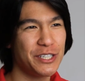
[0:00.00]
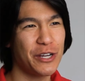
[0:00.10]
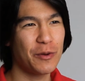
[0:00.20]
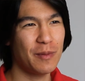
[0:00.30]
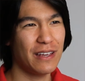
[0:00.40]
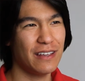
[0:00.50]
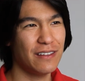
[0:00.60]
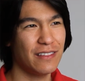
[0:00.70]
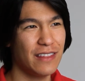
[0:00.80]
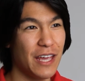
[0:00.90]
showed
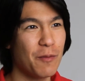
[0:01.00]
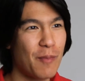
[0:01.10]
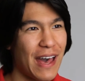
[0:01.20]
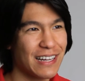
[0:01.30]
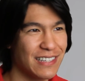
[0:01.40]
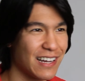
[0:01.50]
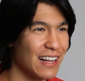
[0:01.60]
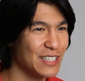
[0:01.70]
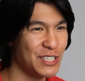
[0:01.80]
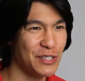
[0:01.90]
me the impact that
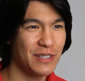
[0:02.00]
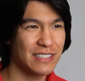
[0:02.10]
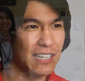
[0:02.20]
college students